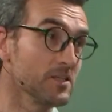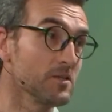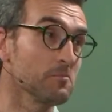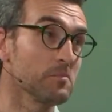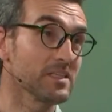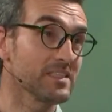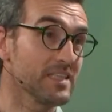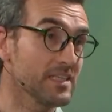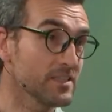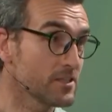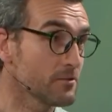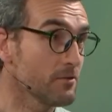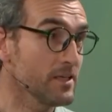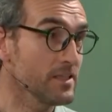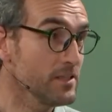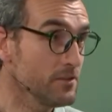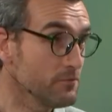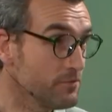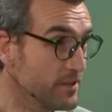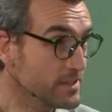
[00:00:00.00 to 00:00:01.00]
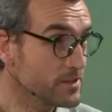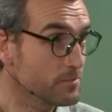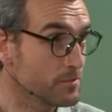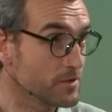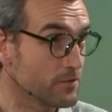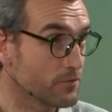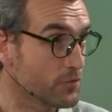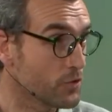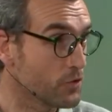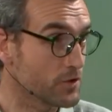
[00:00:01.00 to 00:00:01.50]
But that's quite an
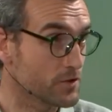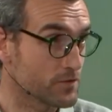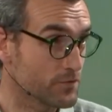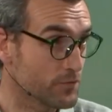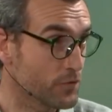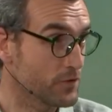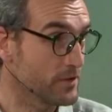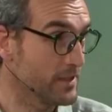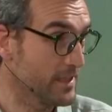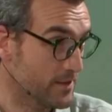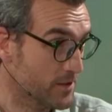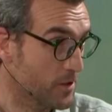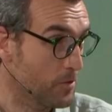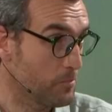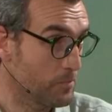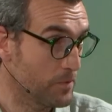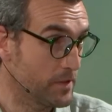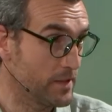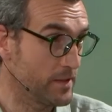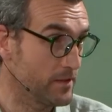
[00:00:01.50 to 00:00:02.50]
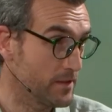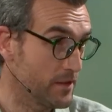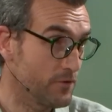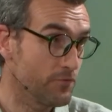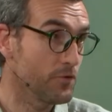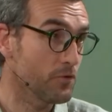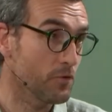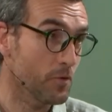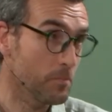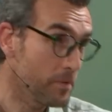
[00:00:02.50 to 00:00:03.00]
investment, of course, for that company. If
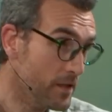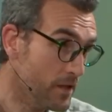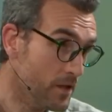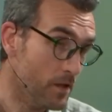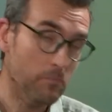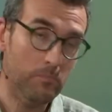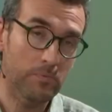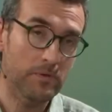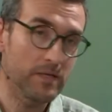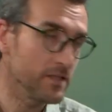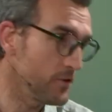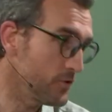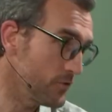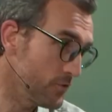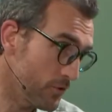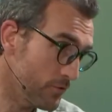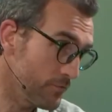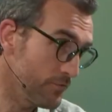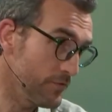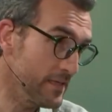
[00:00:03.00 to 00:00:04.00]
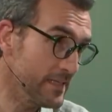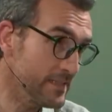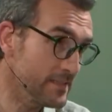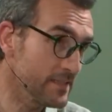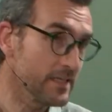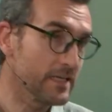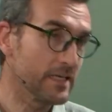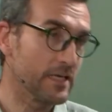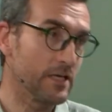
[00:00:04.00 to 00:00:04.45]
you're a big company, you don't feel it.